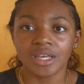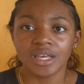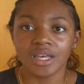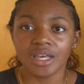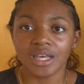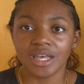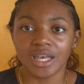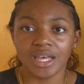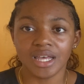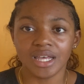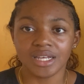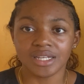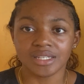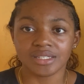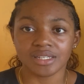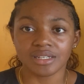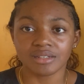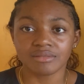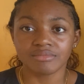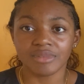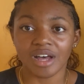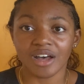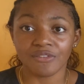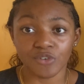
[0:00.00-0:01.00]
is
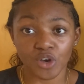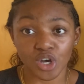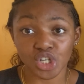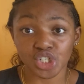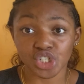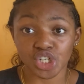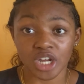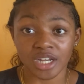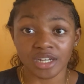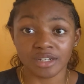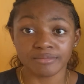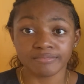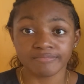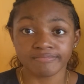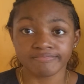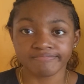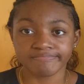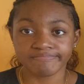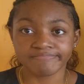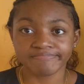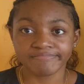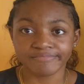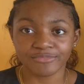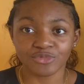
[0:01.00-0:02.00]
a function.
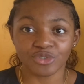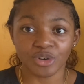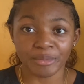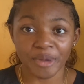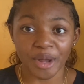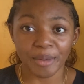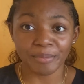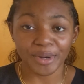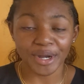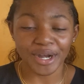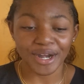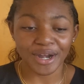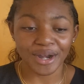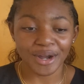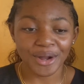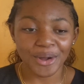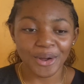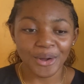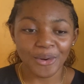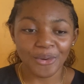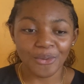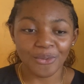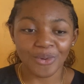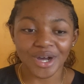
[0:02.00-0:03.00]
Remember,
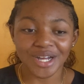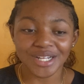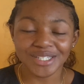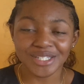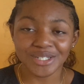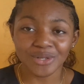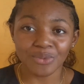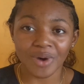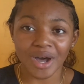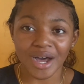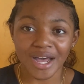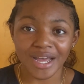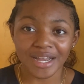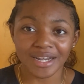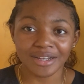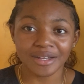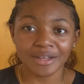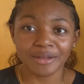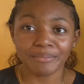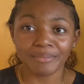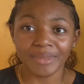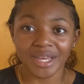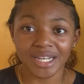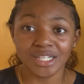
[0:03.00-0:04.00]
one-to-one,
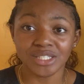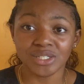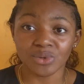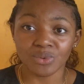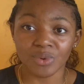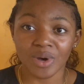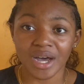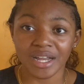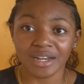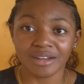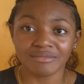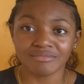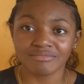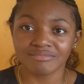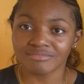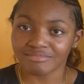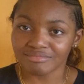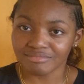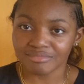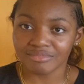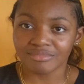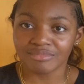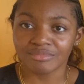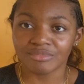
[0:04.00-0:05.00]
many-to-one,
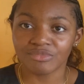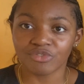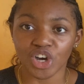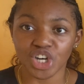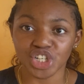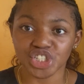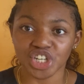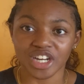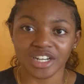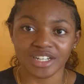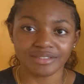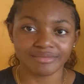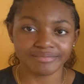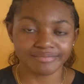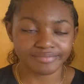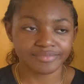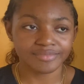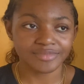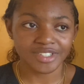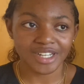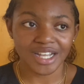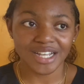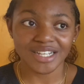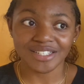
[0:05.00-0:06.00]
function.
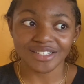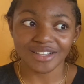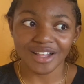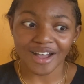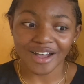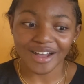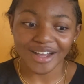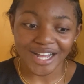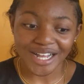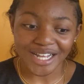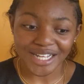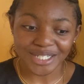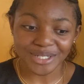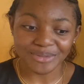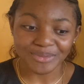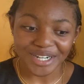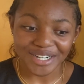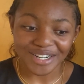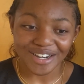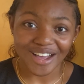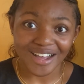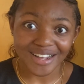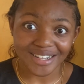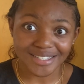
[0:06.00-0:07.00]
As long as we're
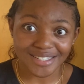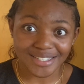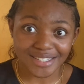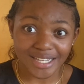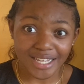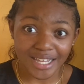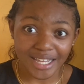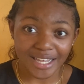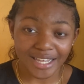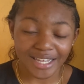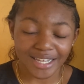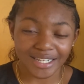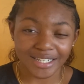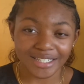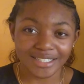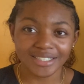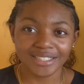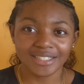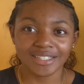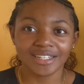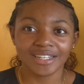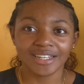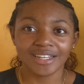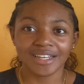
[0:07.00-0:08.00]
not seeing
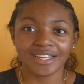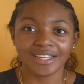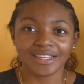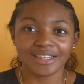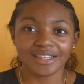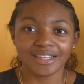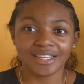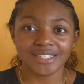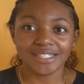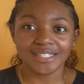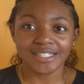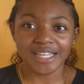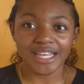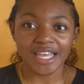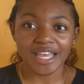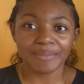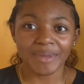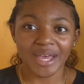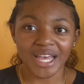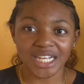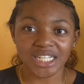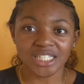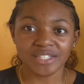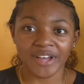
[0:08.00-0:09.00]
the same
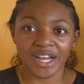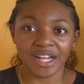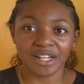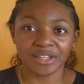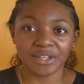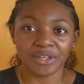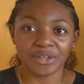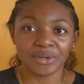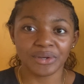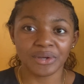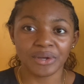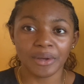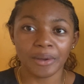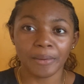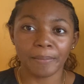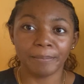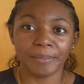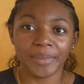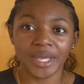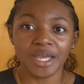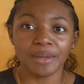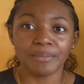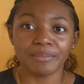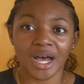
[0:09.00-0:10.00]
x value
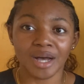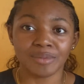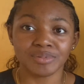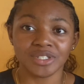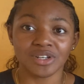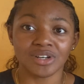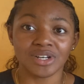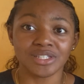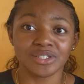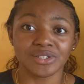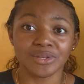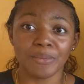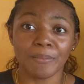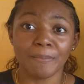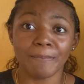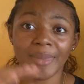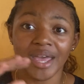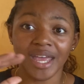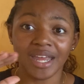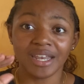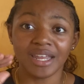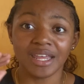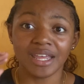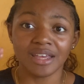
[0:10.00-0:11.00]
being mapped onto
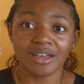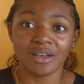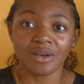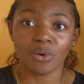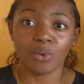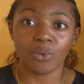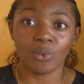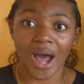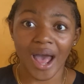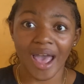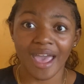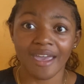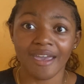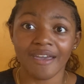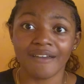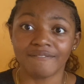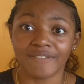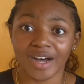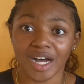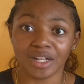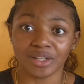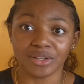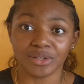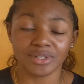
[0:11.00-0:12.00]
many y
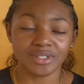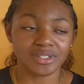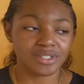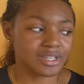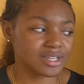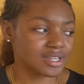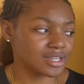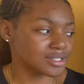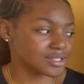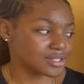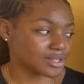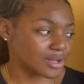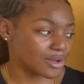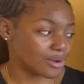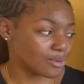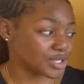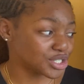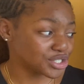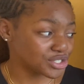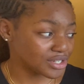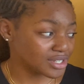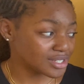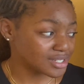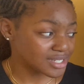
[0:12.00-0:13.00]
values. So we
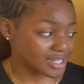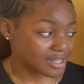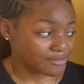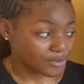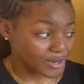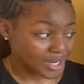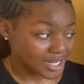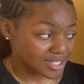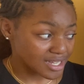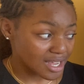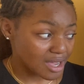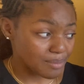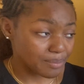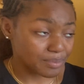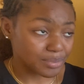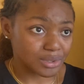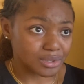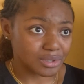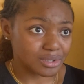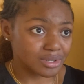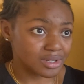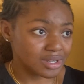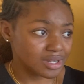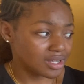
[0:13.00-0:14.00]
shouldn't see, for example,